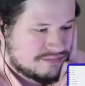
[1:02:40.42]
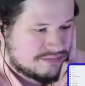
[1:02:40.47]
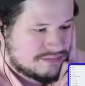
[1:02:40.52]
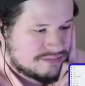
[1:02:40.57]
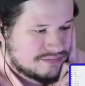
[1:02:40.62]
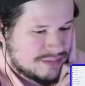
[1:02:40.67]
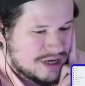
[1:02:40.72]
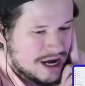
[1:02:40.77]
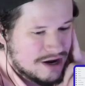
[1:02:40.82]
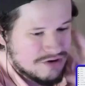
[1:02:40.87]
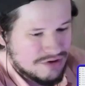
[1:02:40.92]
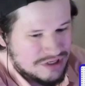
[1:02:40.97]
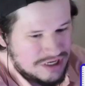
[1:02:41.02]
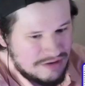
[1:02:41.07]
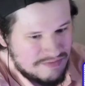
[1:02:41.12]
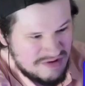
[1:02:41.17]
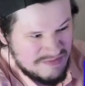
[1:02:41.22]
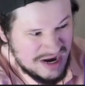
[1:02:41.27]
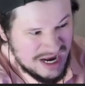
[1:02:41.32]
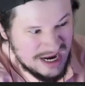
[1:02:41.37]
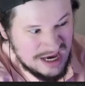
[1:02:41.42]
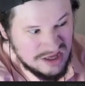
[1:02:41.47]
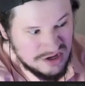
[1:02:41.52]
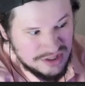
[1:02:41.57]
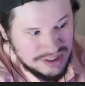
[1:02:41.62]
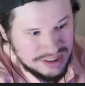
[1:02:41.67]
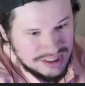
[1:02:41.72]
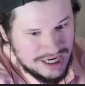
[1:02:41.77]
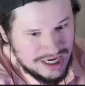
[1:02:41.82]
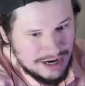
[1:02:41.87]
I don't think I'm going to buy either of
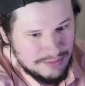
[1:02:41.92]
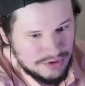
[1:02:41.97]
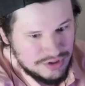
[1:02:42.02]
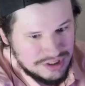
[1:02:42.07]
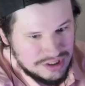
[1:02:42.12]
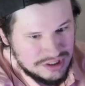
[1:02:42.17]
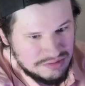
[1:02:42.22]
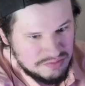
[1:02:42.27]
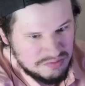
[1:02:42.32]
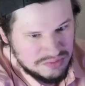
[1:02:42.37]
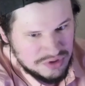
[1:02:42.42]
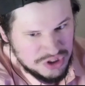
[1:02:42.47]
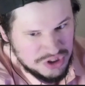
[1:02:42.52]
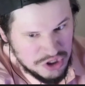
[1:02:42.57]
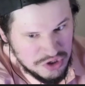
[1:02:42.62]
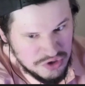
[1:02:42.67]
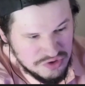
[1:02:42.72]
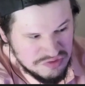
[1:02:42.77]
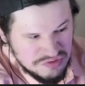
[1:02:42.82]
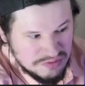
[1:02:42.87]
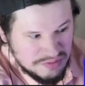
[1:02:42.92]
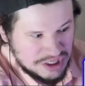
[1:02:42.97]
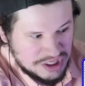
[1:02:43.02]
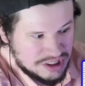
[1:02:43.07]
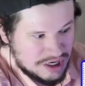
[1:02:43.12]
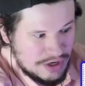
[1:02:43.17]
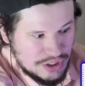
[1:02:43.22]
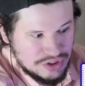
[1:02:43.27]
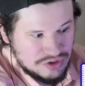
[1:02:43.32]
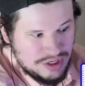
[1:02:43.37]
these cameras soon because I
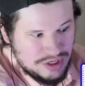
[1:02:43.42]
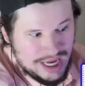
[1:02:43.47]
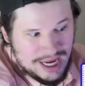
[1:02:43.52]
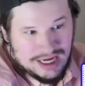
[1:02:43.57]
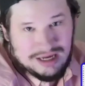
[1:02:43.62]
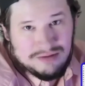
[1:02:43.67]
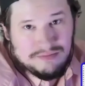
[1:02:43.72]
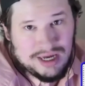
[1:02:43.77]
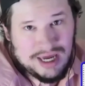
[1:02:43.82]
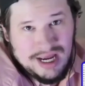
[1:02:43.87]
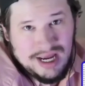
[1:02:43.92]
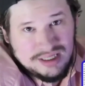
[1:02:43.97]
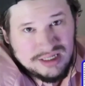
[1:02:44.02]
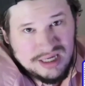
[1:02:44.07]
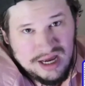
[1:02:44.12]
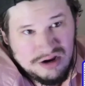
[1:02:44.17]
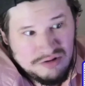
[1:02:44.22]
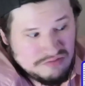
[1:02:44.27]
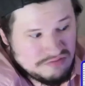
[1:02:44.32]
also can't get my hands on them.